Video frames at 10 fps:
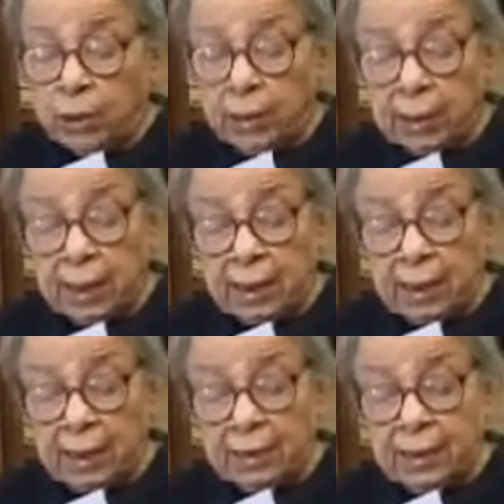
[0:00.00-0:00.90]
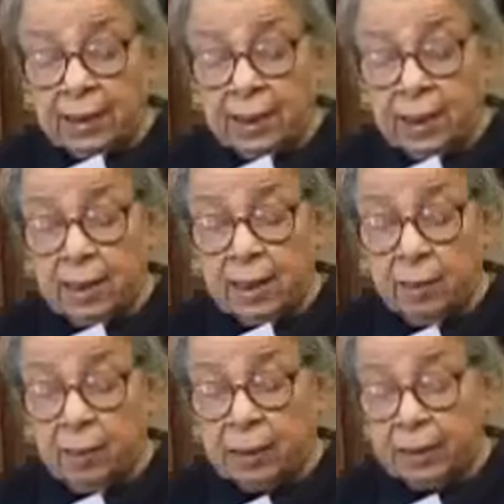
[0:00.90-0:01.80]
which is engaged in
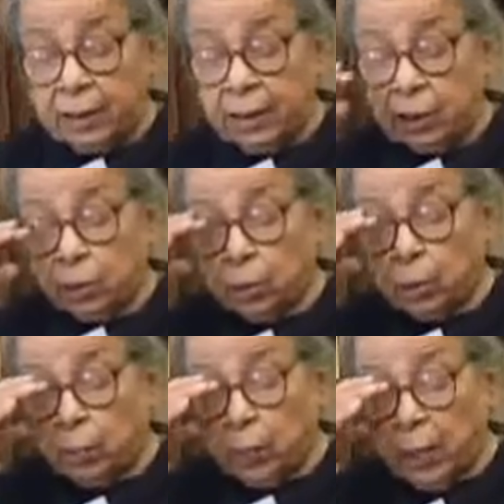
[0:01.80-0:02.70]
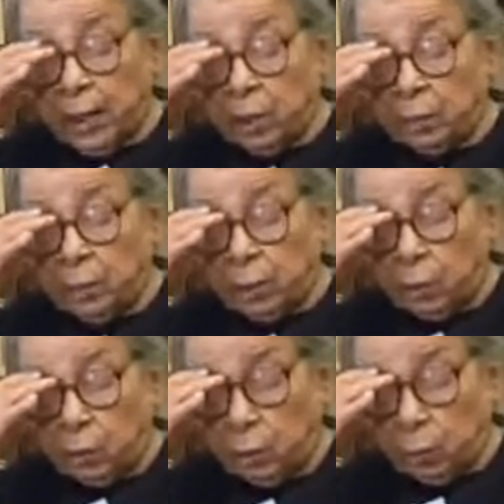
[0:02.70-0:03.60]
sending messages to the brain of the
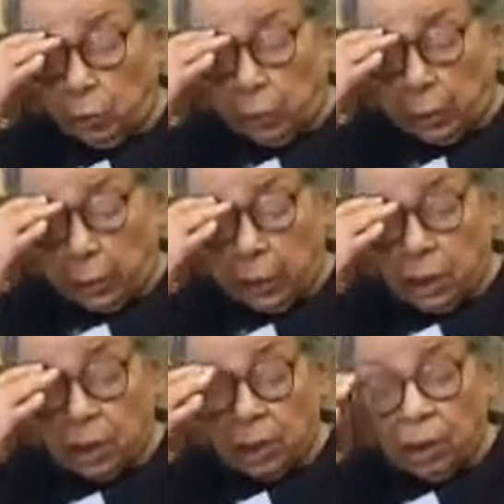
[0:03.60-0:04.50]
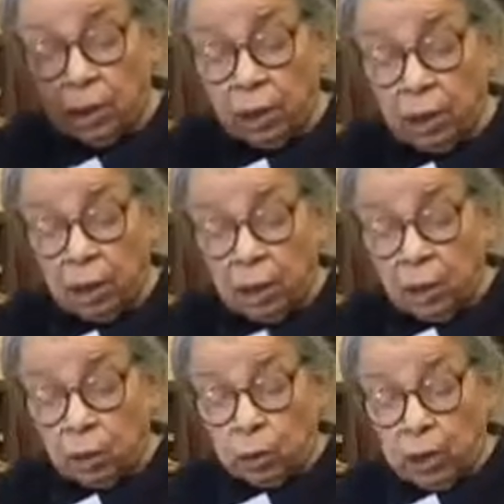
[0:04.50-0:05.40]
youthful generation
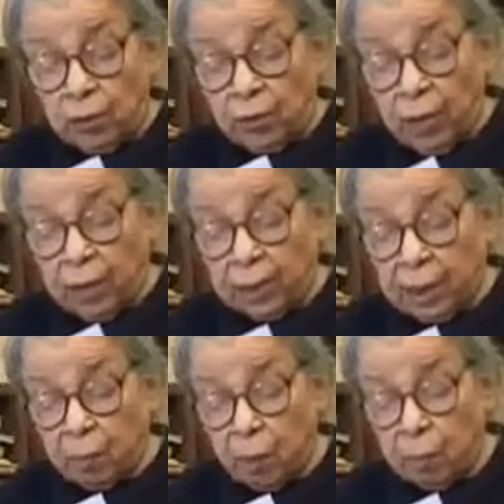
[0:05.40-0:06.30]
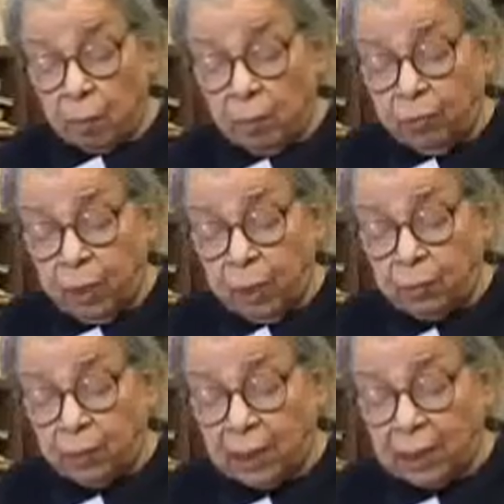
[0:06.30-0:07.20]
to the effect that Bombay
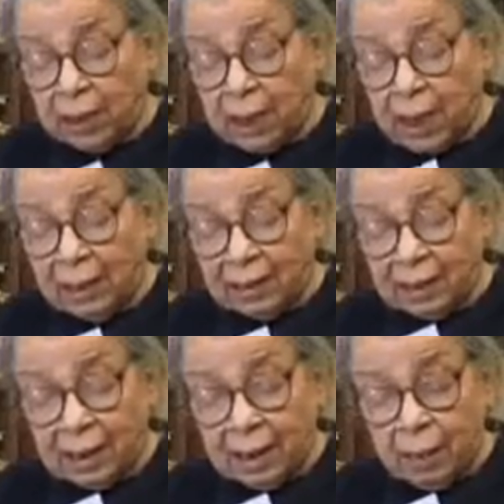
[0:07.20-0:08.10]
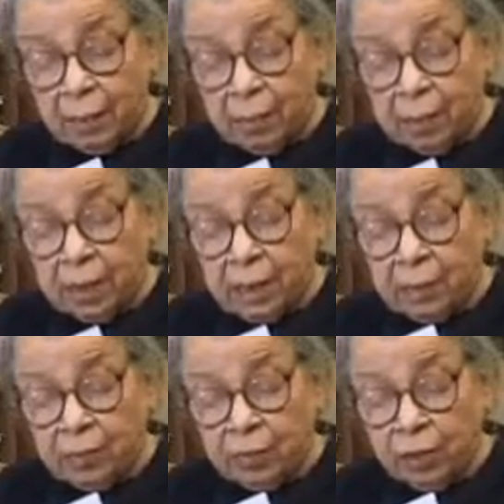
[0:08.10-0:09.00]
films are the cultural
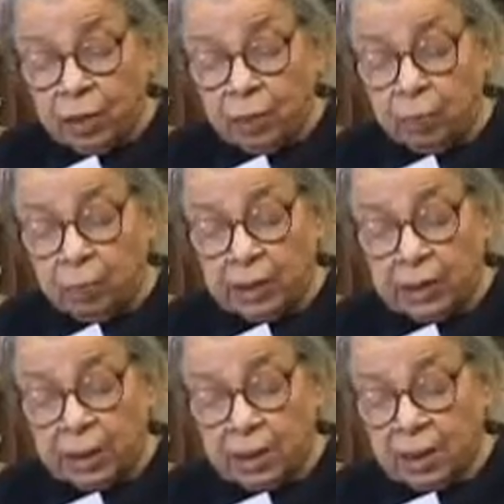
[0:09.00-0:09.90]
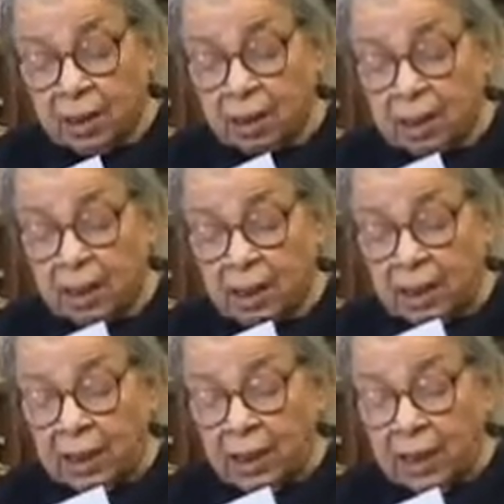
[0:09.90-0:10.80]
medium for representing
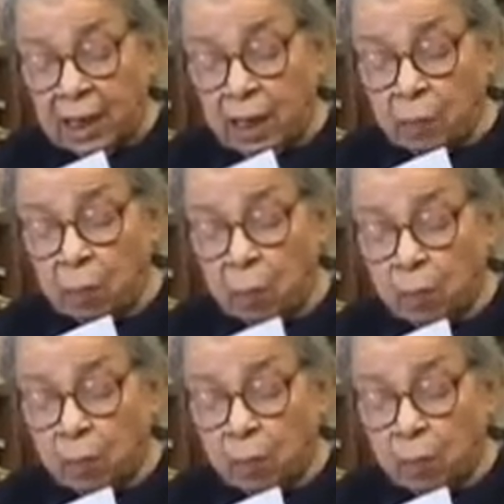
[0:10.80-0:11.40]
Indian